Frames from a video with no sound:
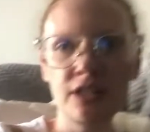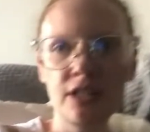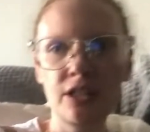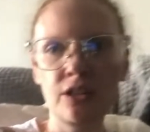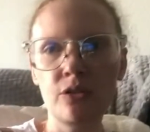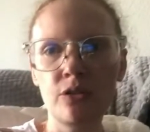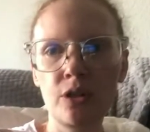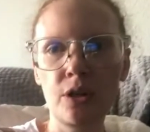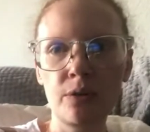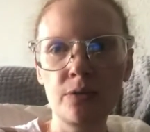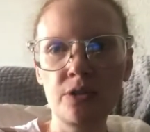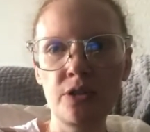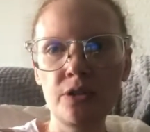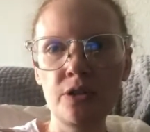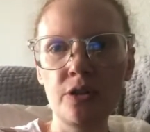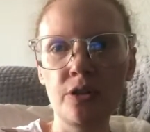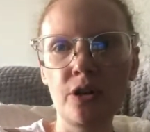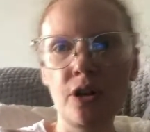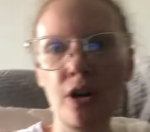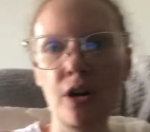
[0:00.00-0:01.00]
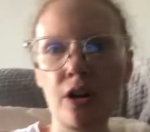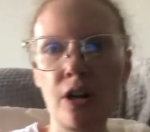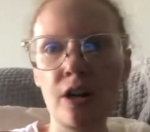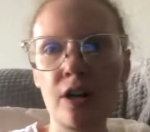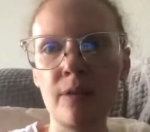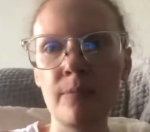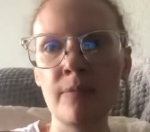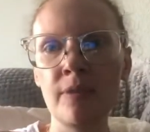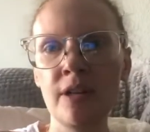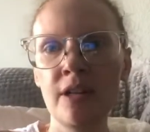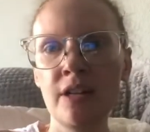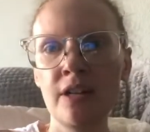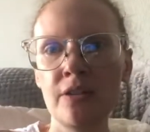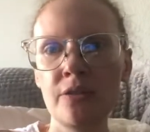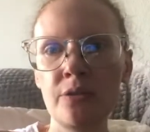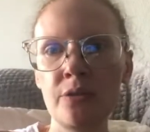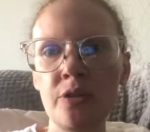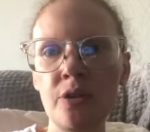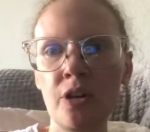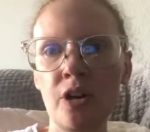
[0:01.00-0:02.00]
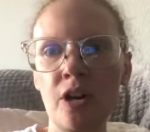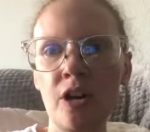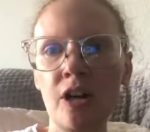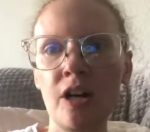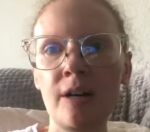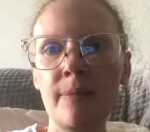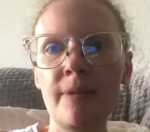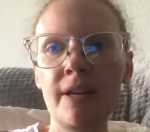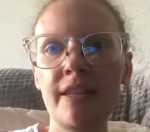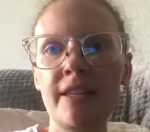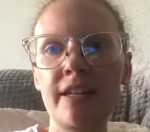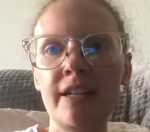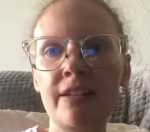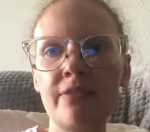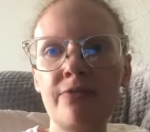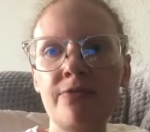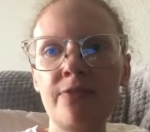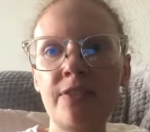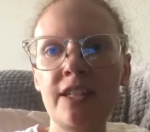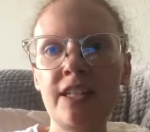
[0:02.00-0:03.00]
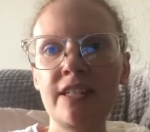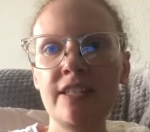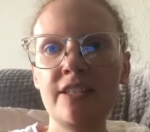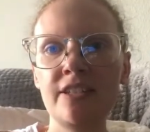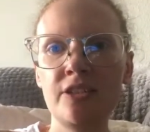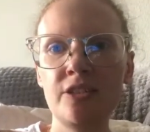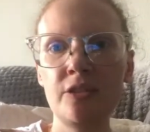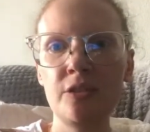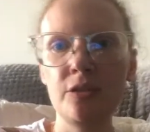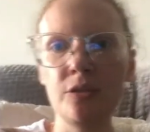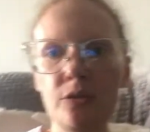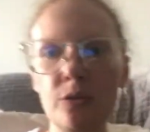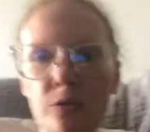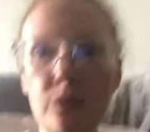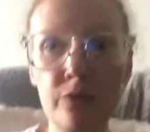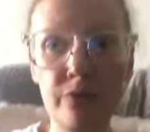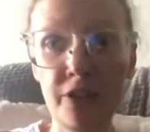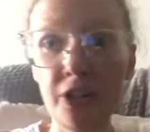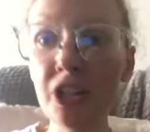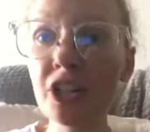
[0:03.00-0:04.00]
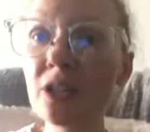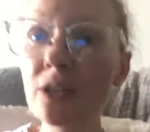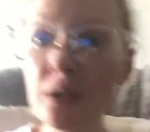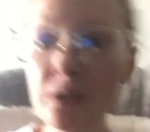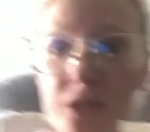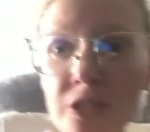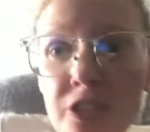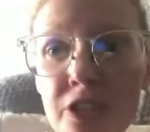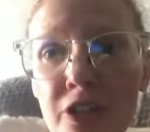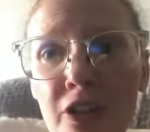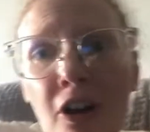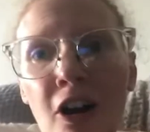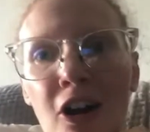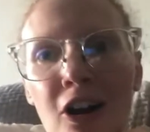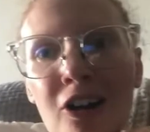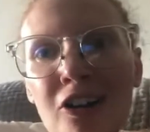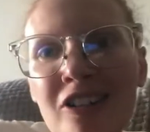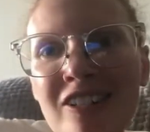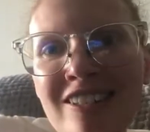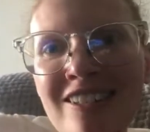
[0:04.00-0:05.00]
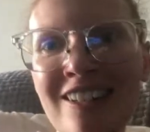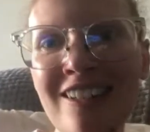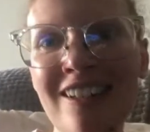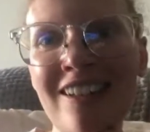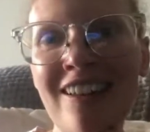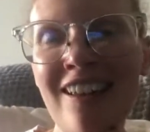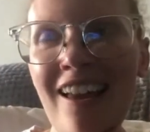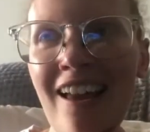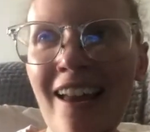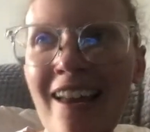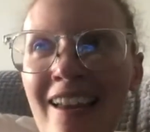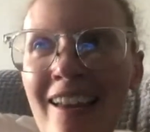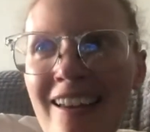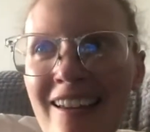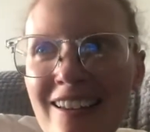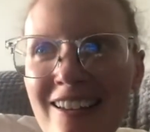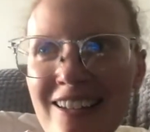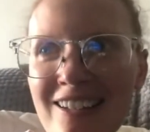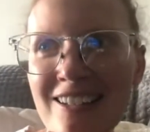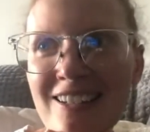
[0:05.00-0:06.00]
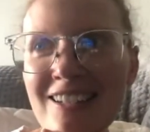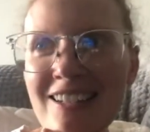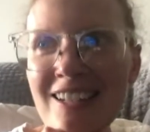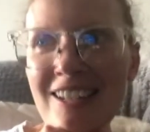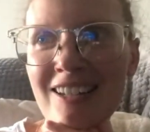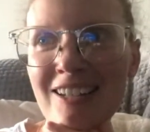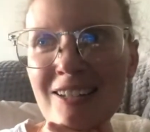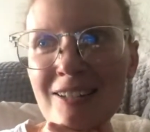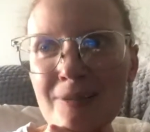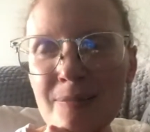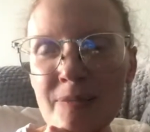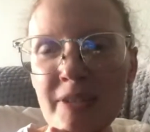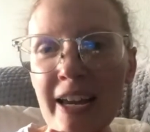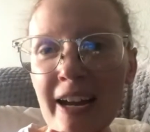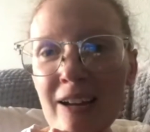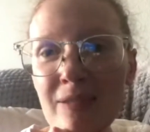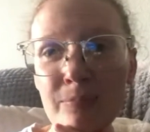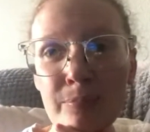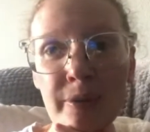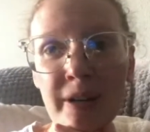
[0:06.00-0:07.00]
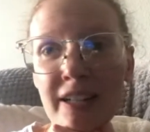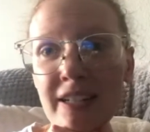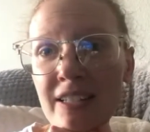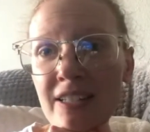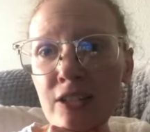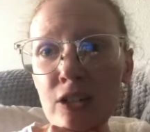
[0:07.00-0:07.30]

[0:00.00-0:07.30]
it'll go to your arm, through your arm, and then it feeds to very close to your heart. And yeah, but it's